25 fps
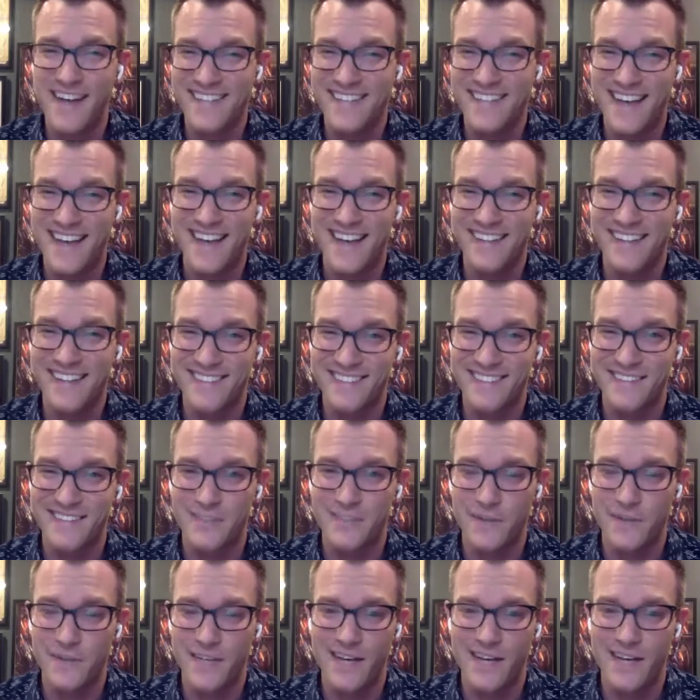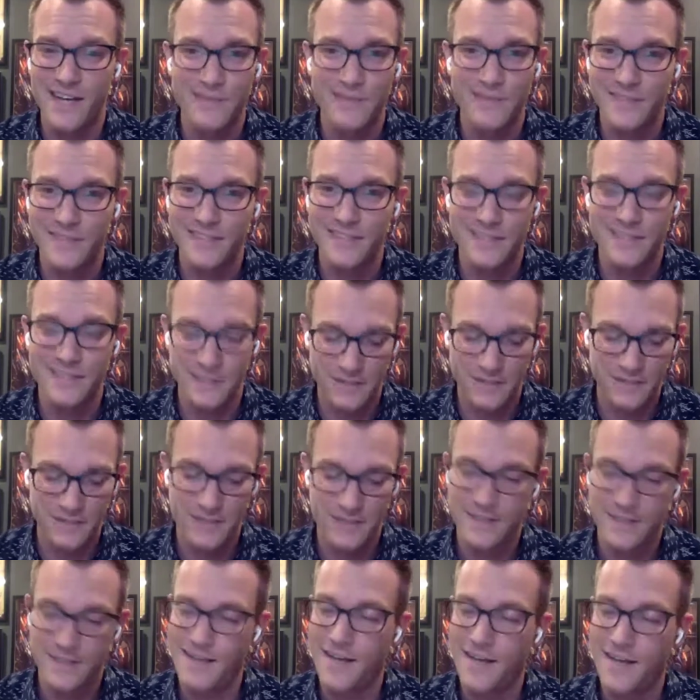has access to it yet, which is
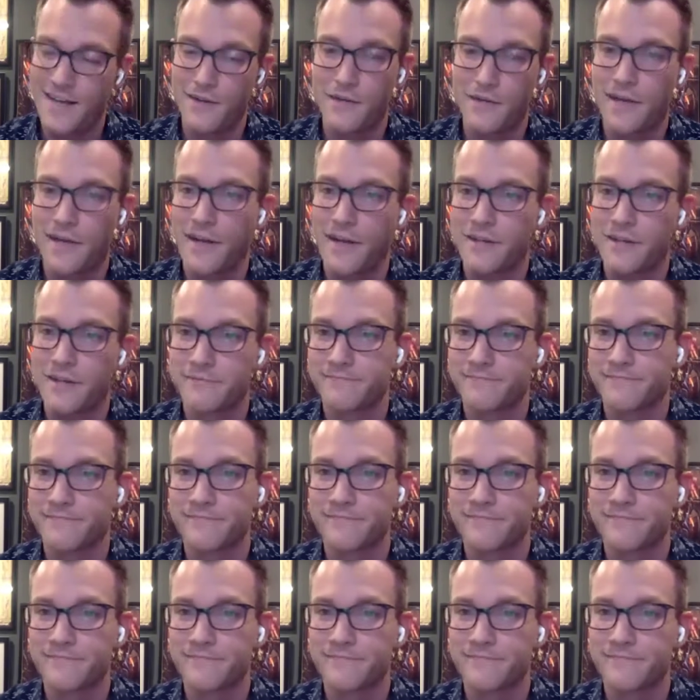I don't get it.